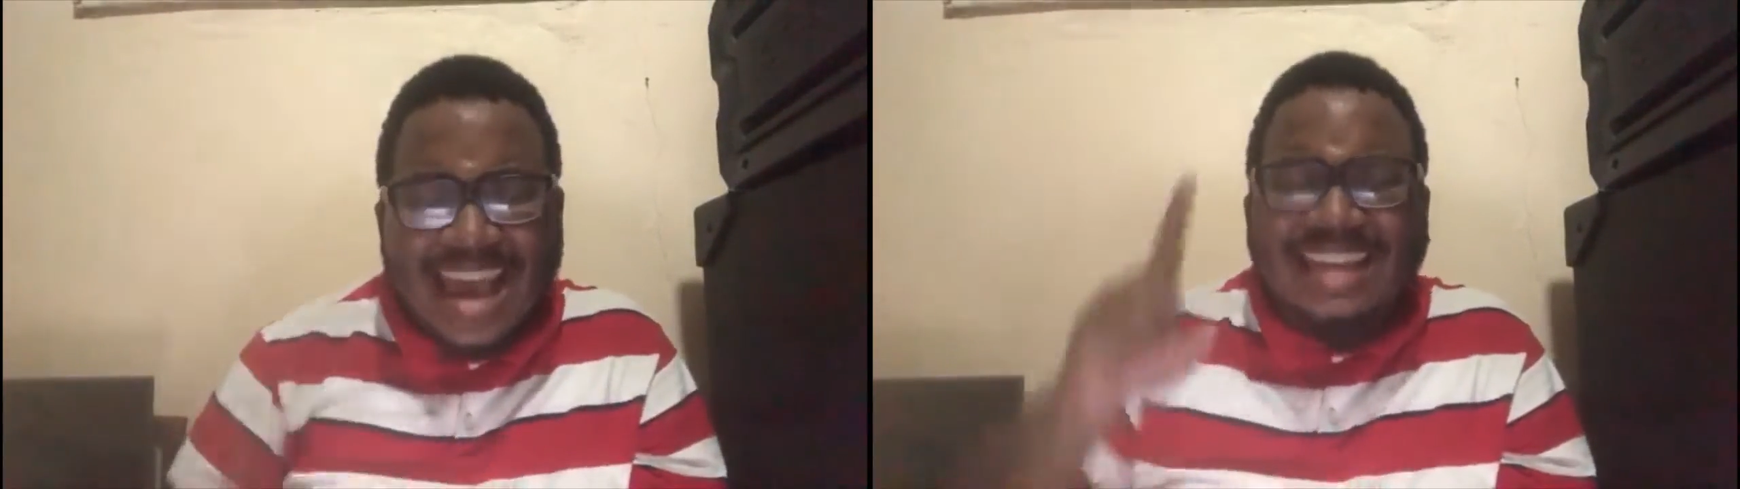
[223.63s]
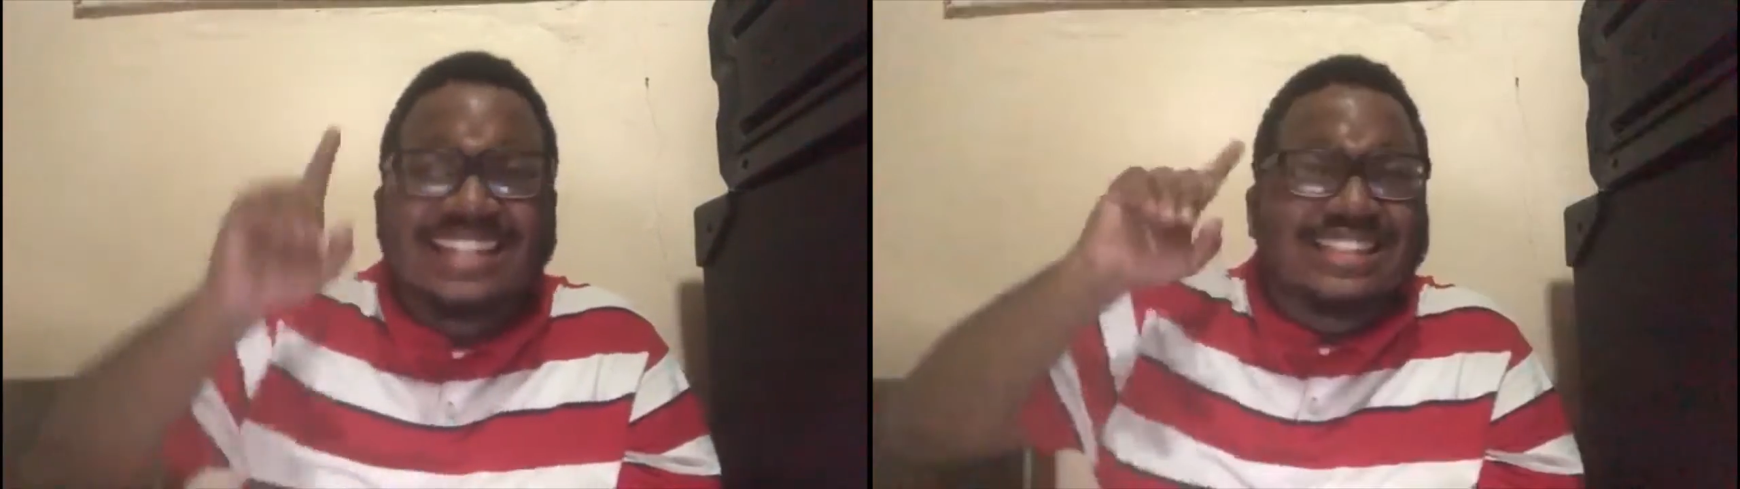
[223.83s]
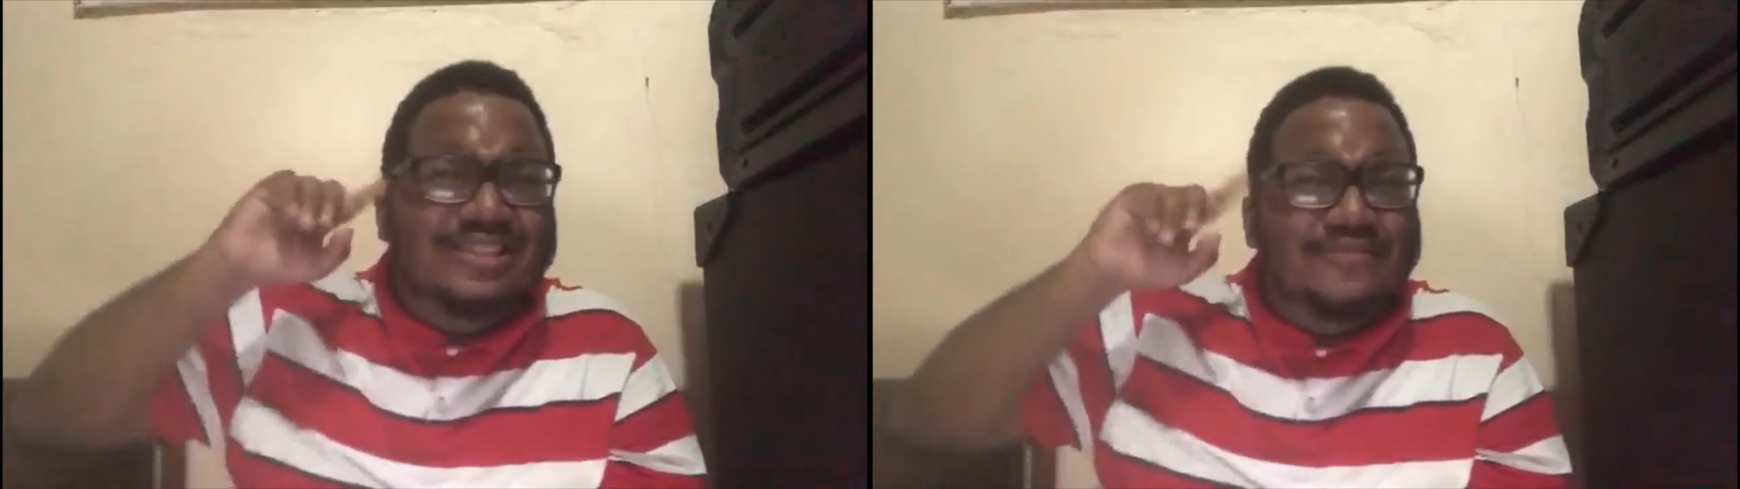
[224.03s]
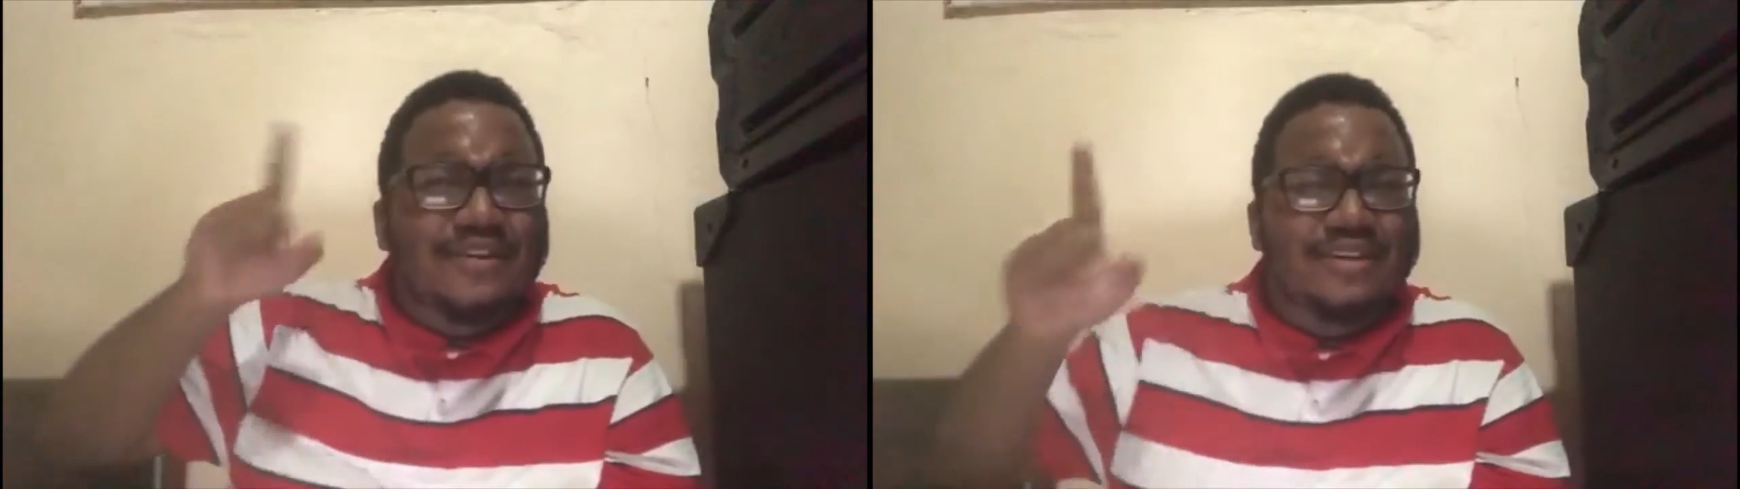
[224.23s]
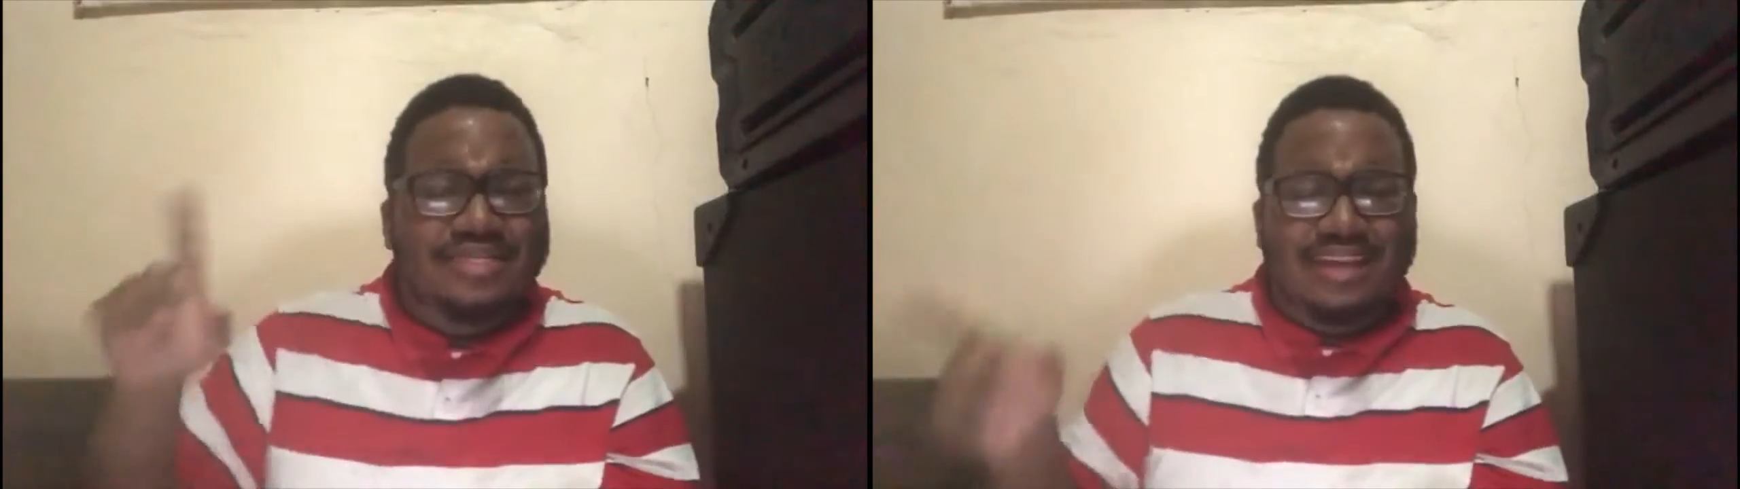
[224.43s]
And this is the
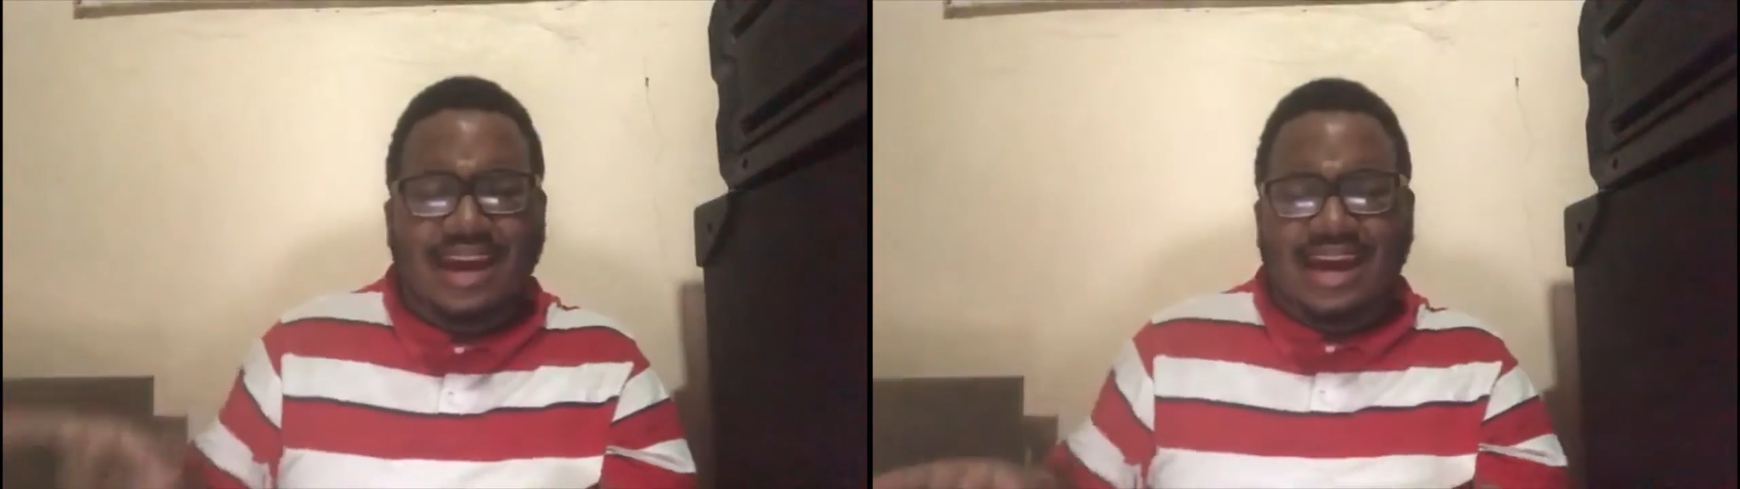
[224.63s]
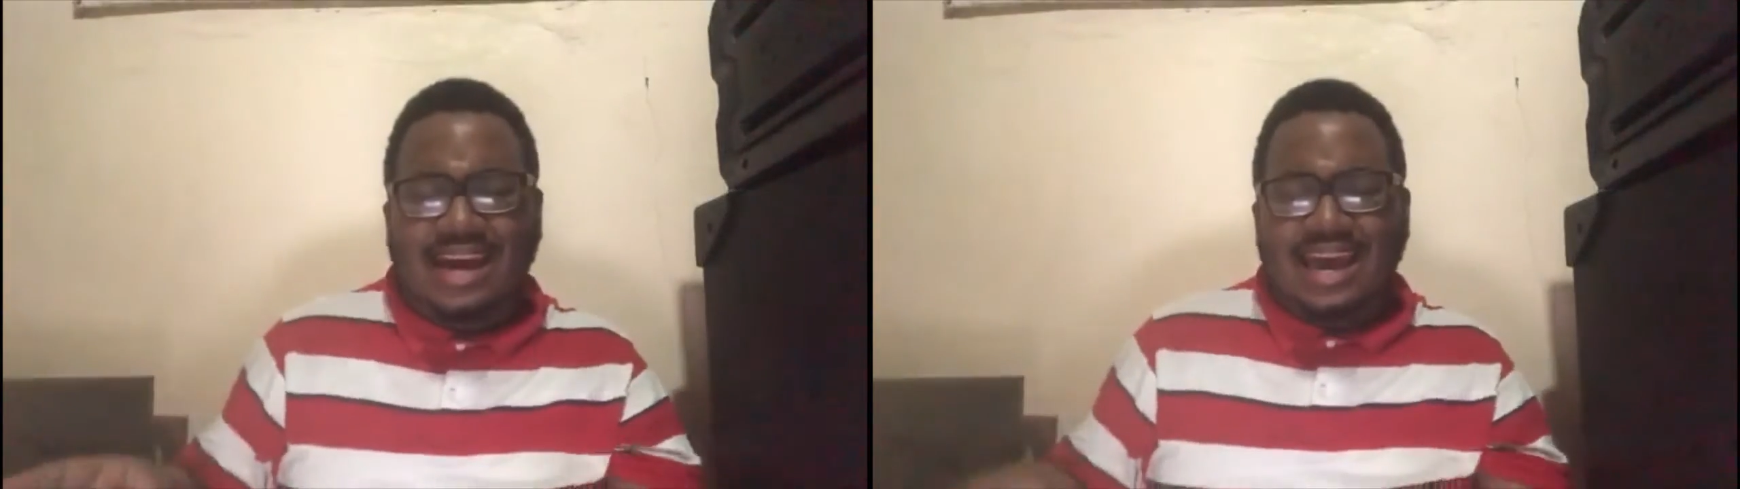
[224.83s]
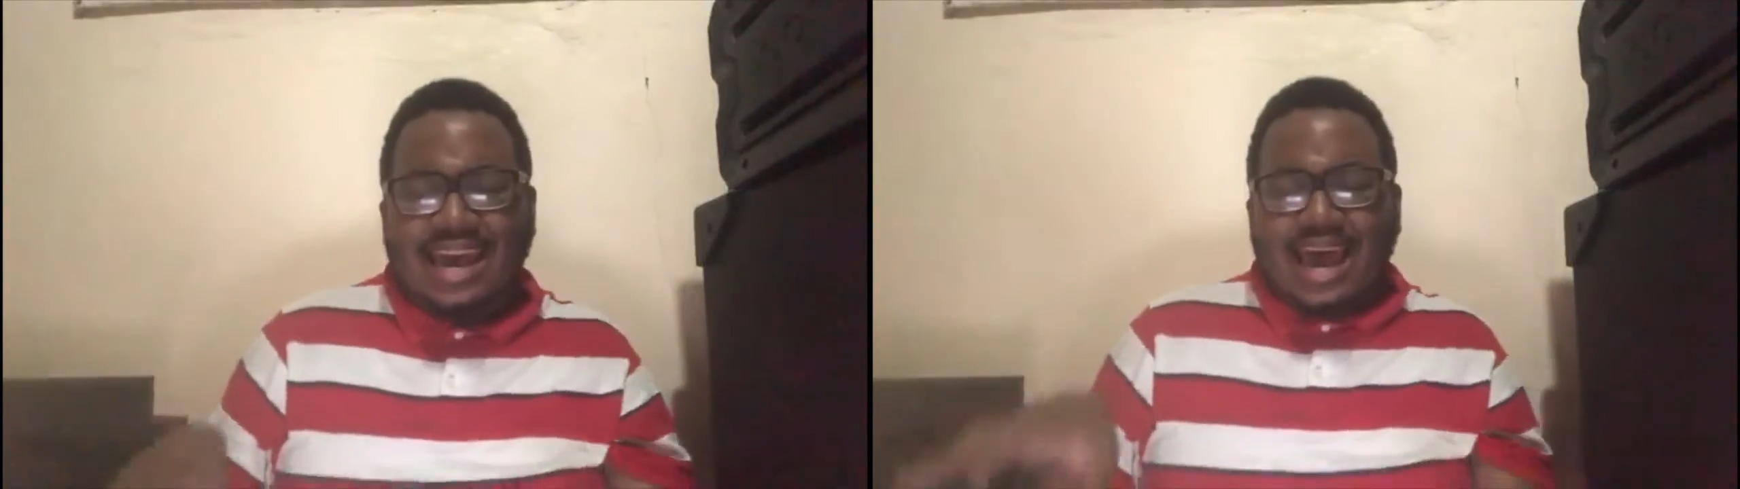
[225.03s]
very thing